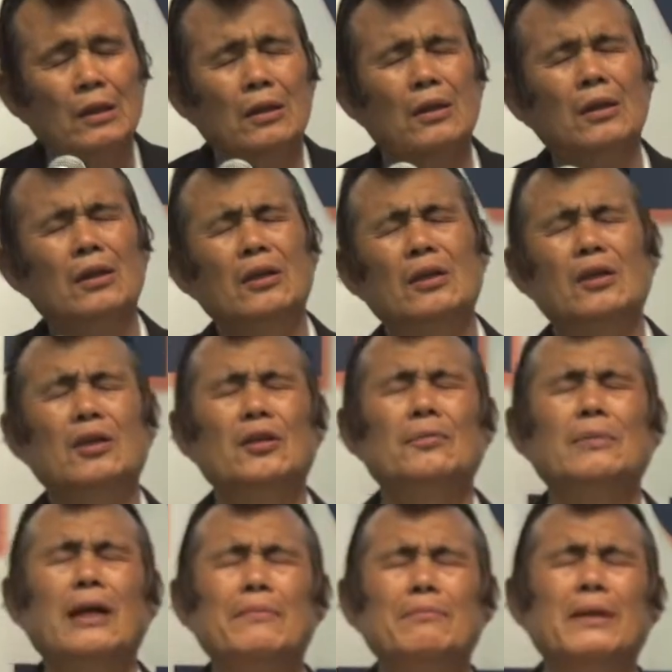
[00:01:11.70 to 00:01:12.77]
Oh,
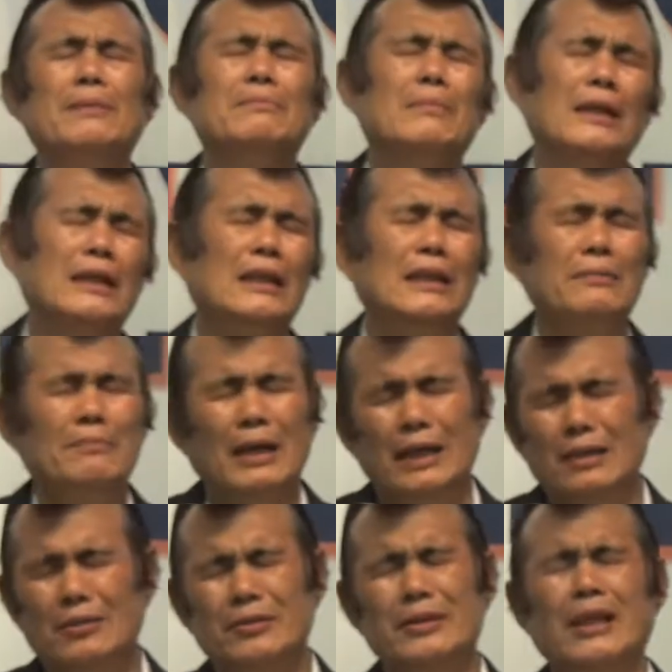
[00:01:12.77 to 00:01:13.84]
my
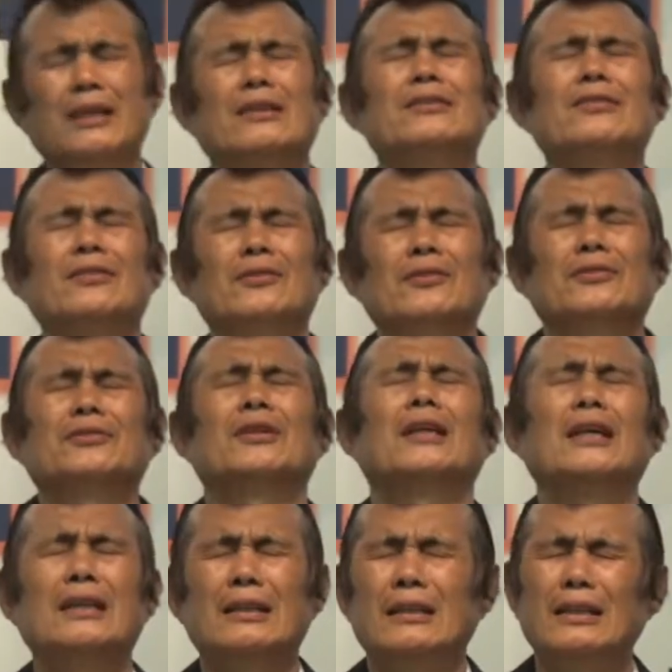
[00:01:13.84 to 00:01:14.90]
Lord. Thank you, Lord.
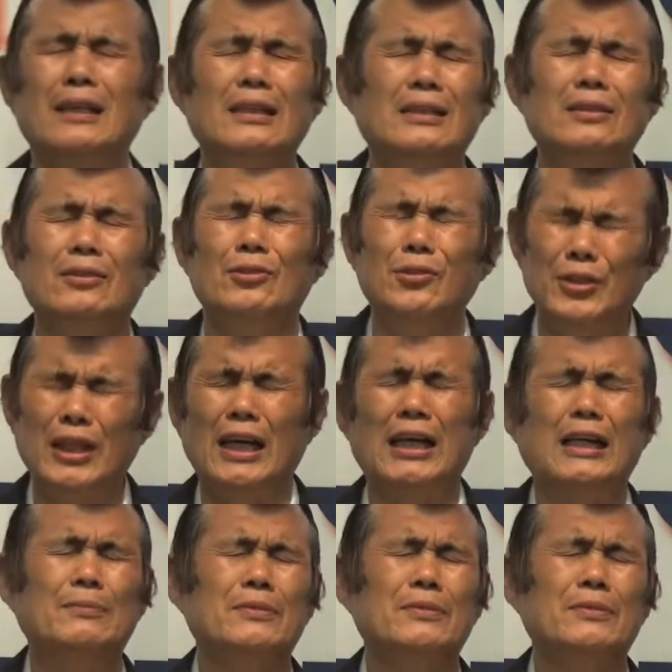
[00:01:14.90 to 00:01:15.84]
Hallelujah.